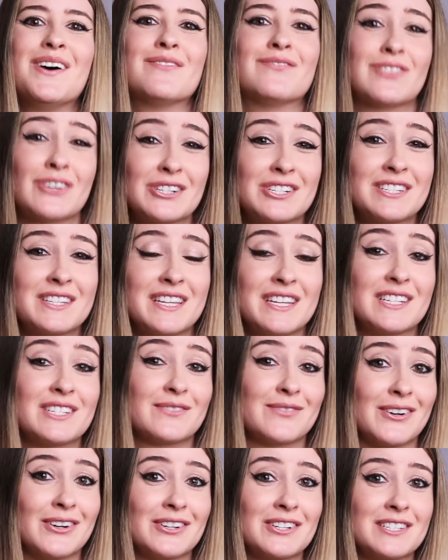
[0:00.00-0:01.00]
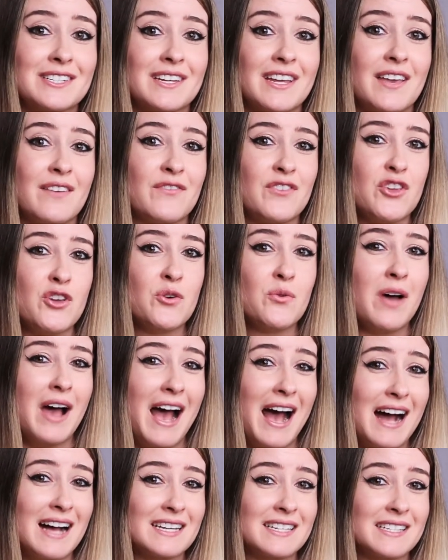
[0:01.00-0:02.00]
First things first, if you
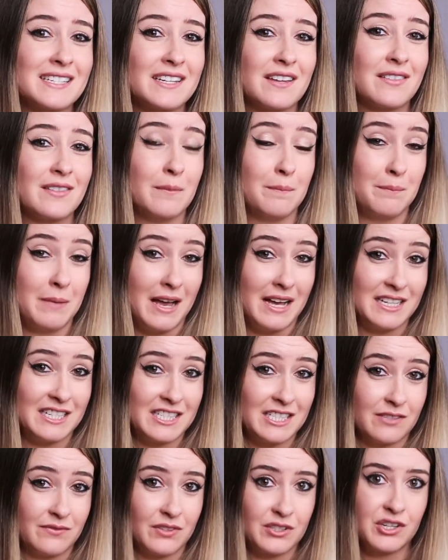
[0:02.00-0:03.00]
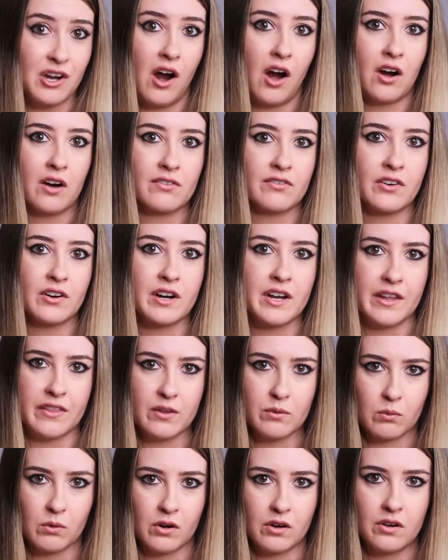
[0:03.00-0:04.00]
ask the best photographer in
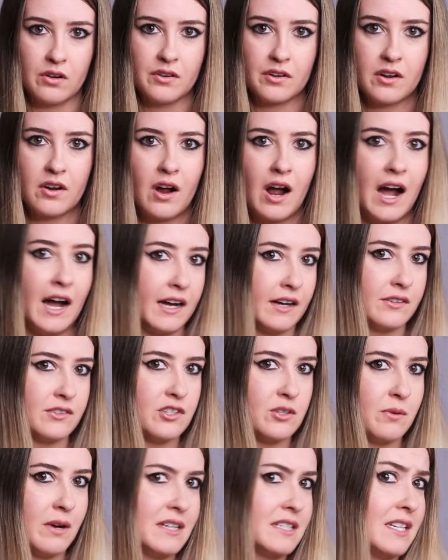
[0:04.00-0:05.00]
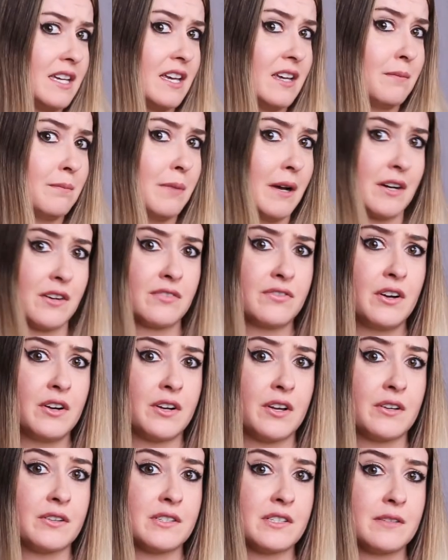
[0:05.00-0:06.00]
the world, how do I take better
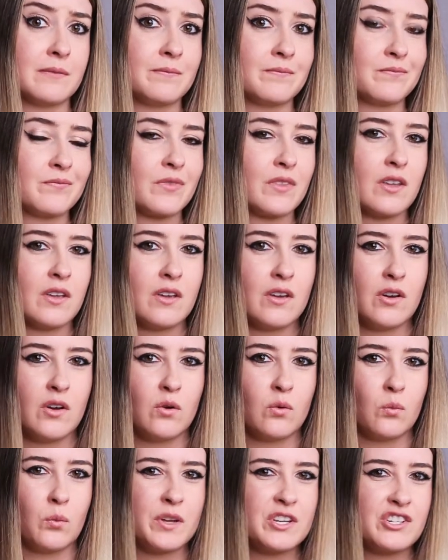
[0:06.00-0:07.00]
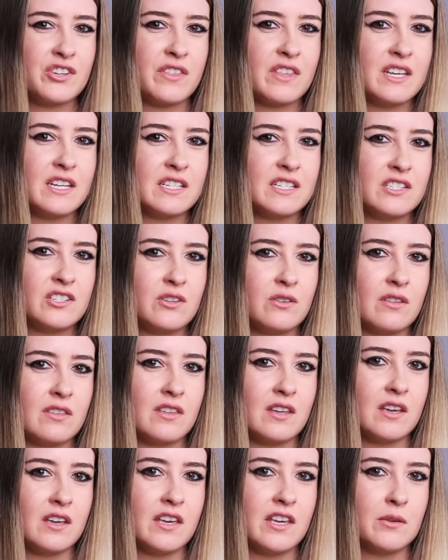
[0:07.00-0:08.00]
photos? Which of these do you
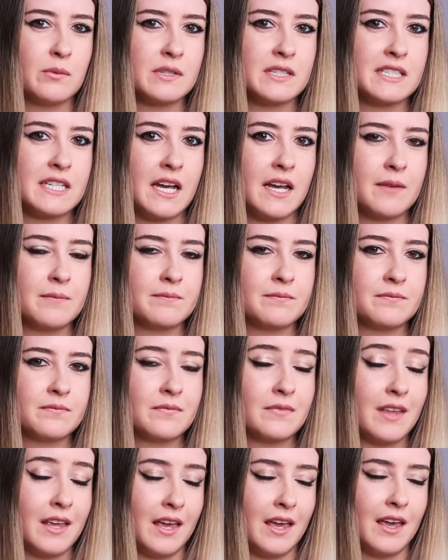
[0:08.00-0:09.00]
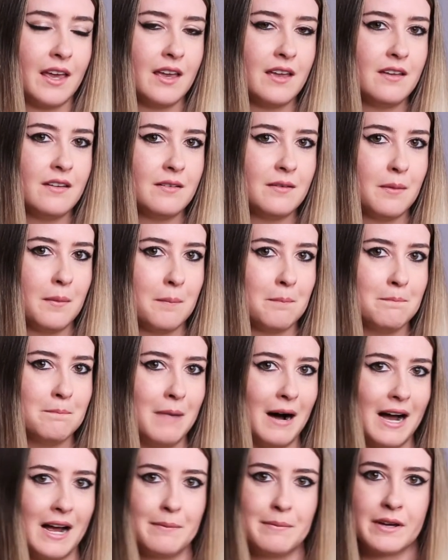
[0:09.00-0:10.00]
think he will say? A,
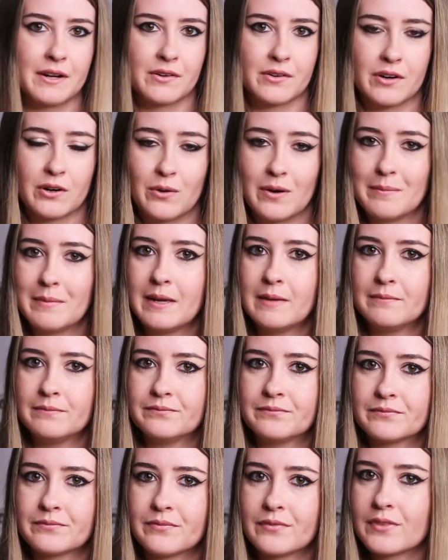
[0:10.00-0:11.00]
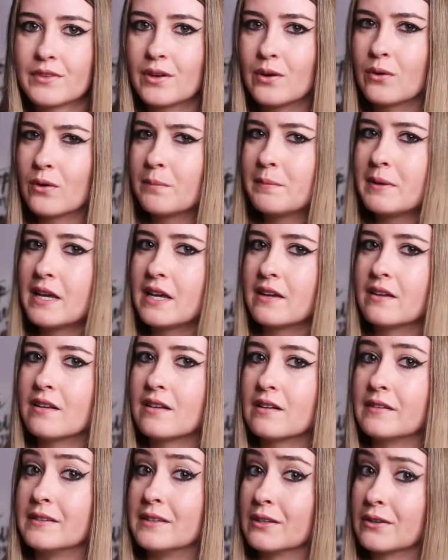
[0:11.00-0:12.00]
buy better equipment, or B,
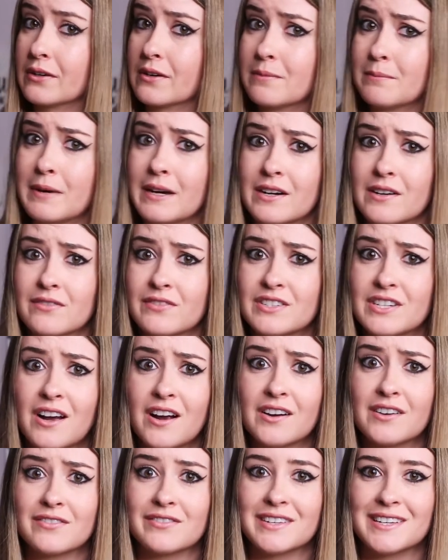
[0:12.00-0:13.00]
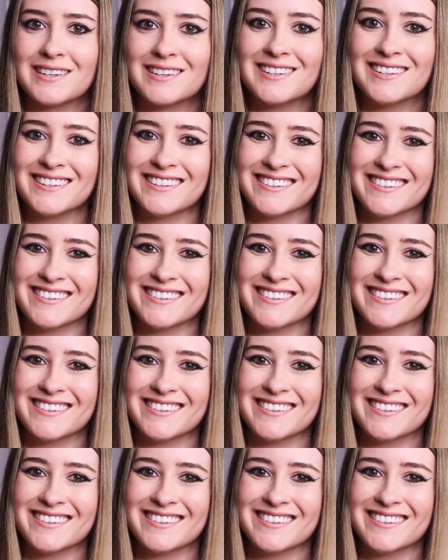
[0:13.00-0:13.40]
learn better photography?